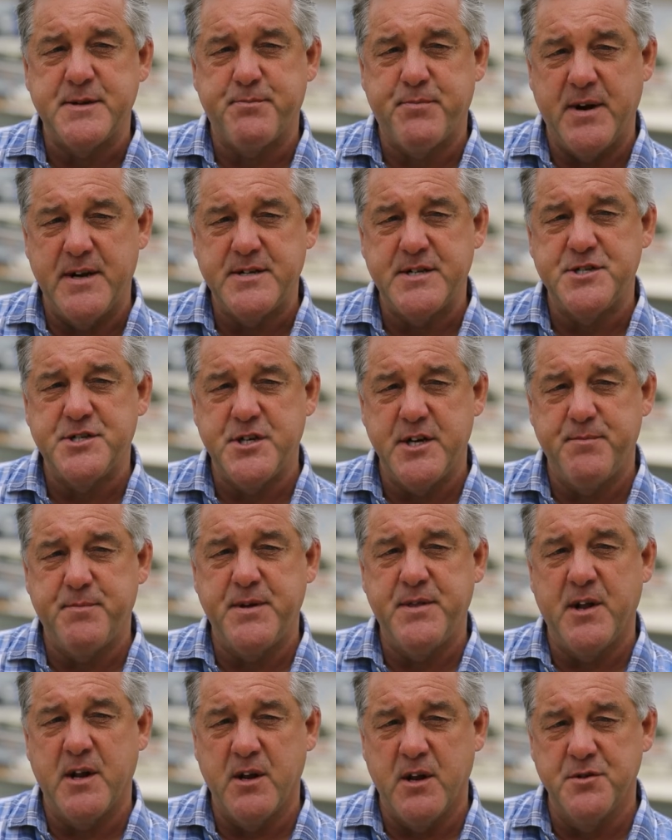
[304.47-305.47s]
apprenticeship
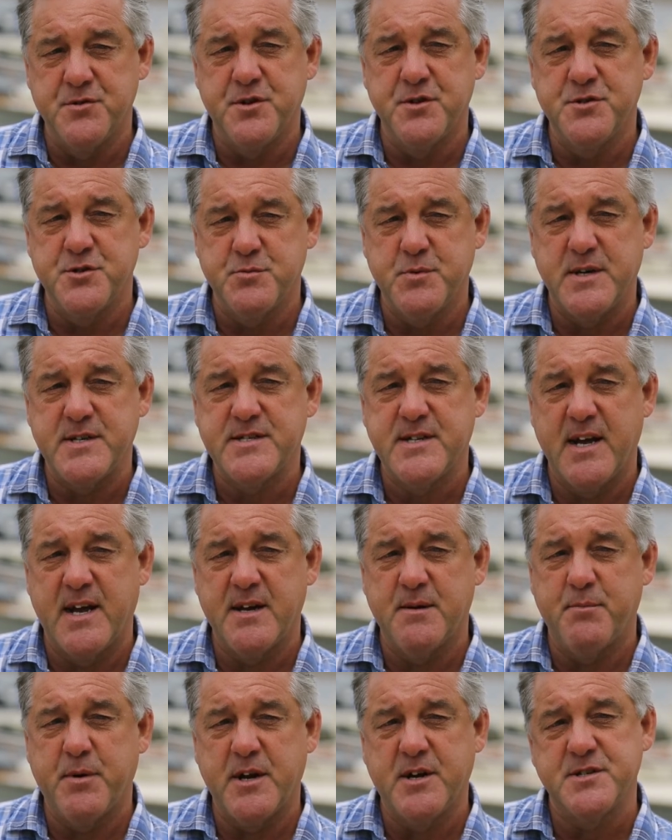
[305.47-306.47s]
in the London's West
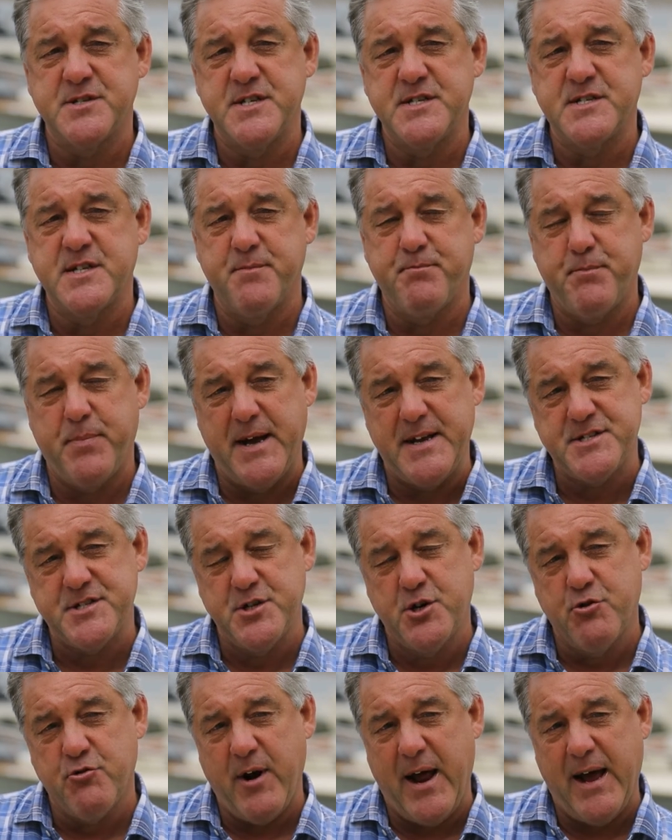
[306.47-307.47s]
End, because it's the
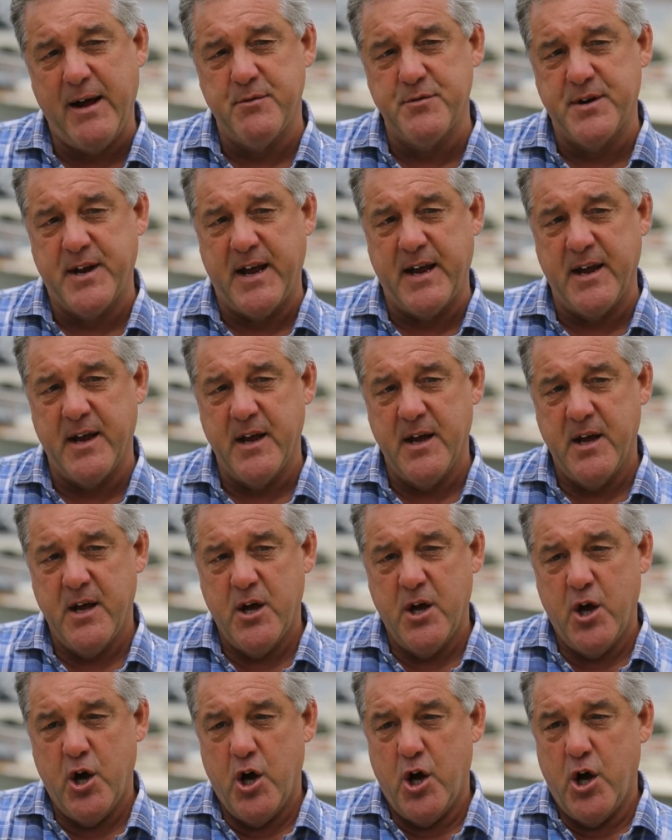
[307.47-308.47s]
best grounding
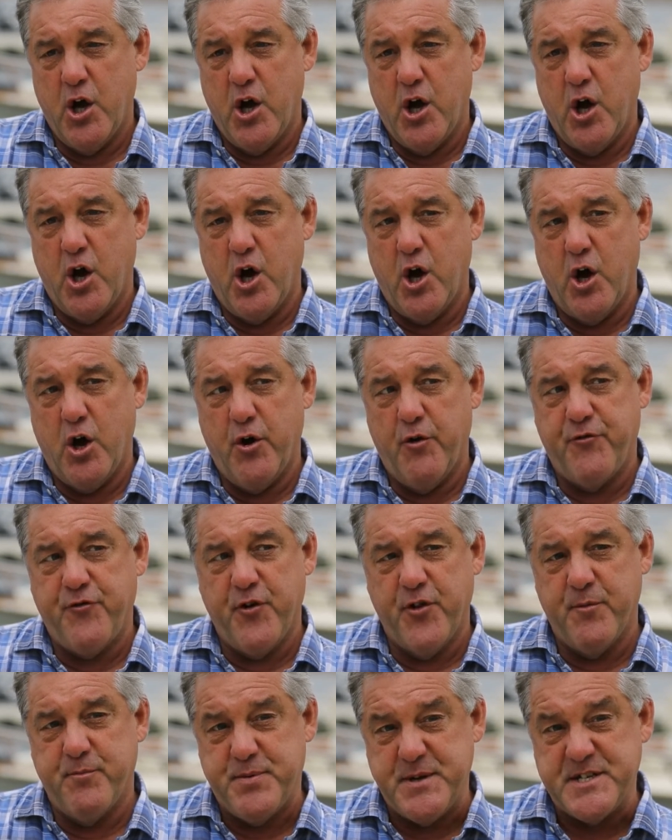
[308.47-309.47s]

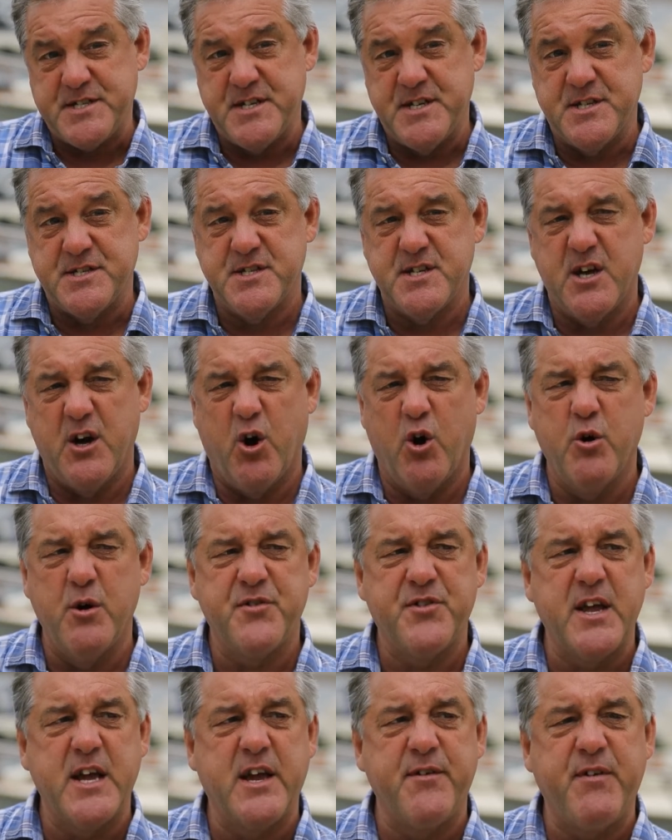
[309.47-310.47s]
for the business.
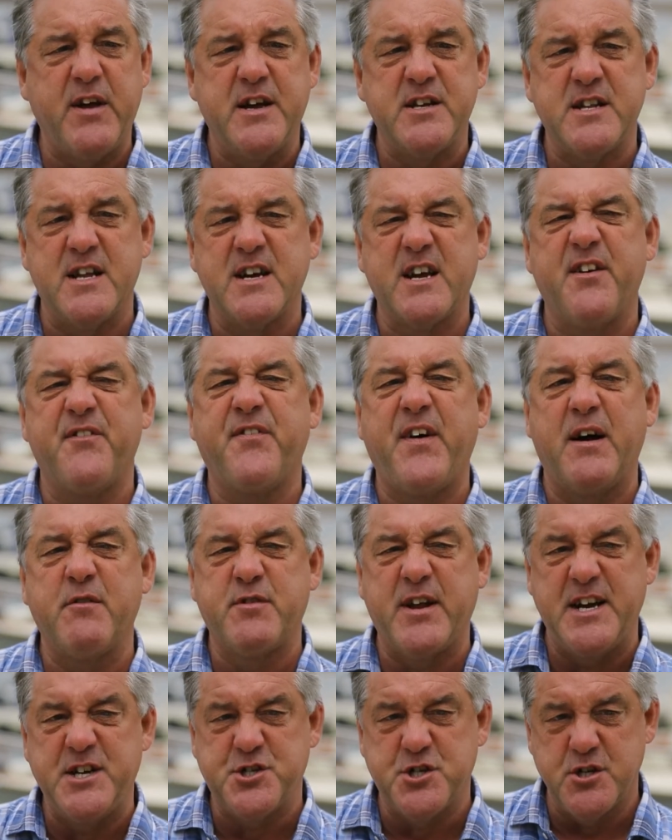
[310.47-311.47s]
Think of it as like a
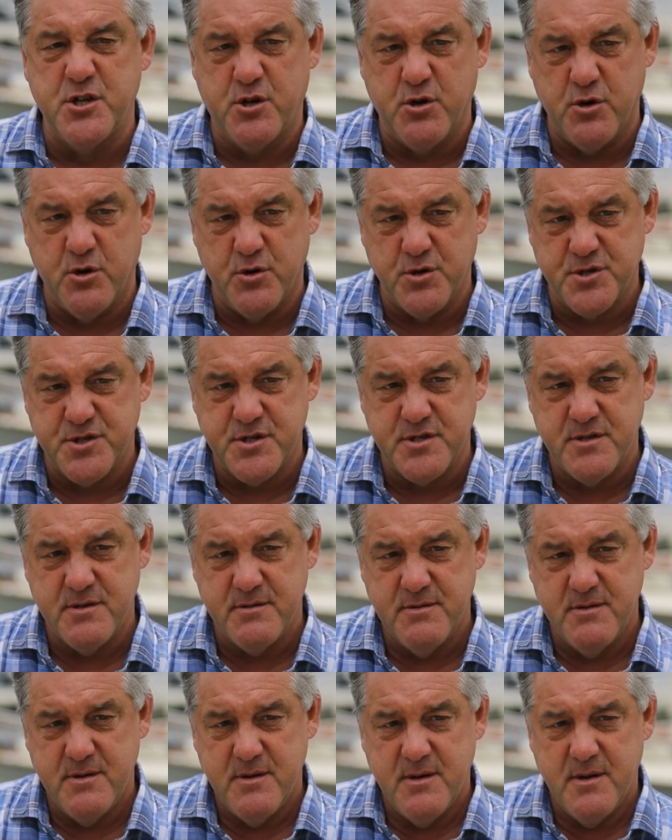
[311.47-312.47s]
foundation course.
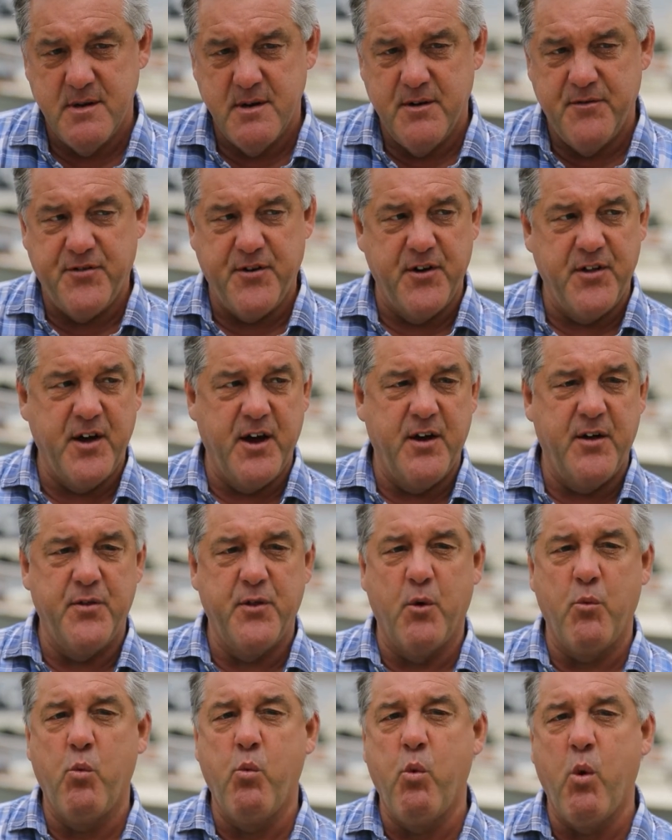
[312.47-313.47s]
for
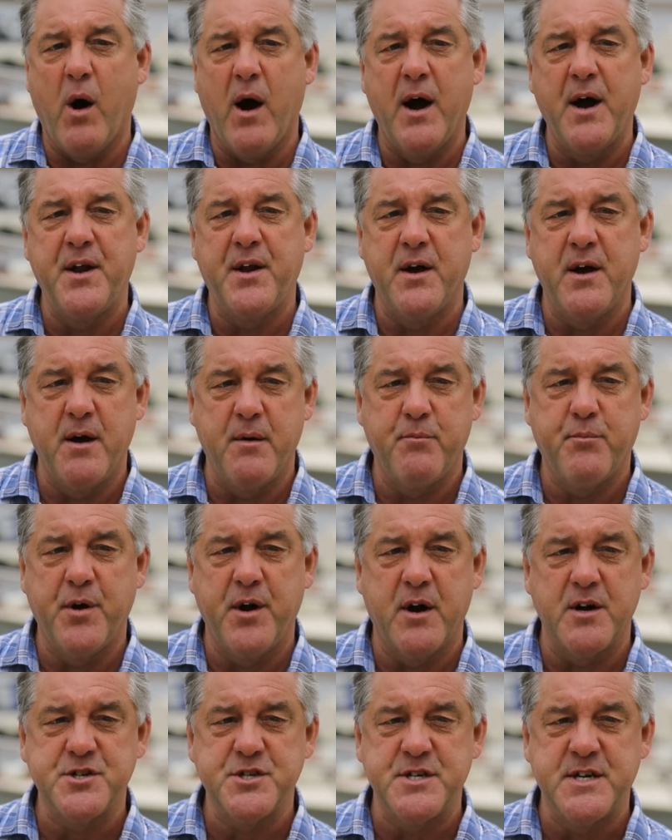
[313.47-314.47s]
the wider
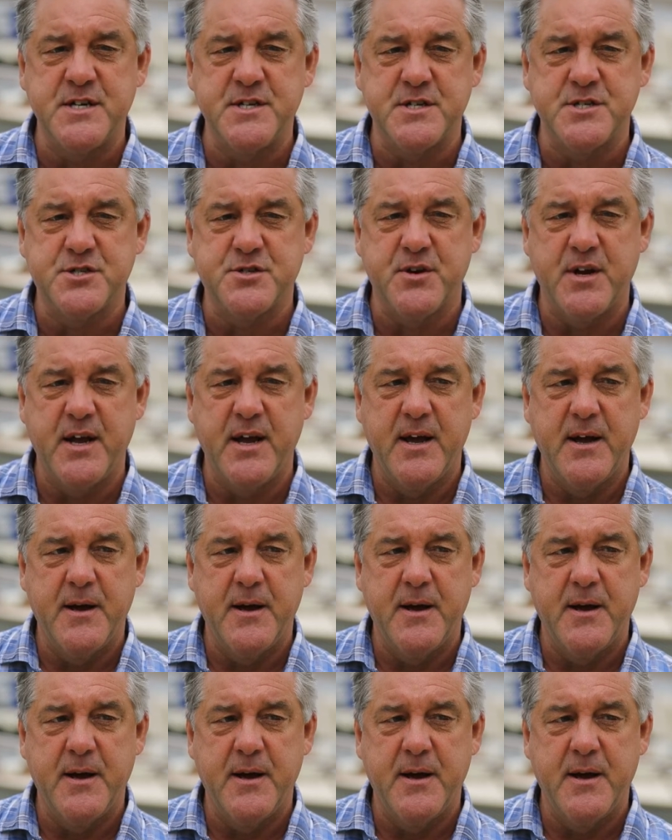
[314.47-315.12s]
production industry.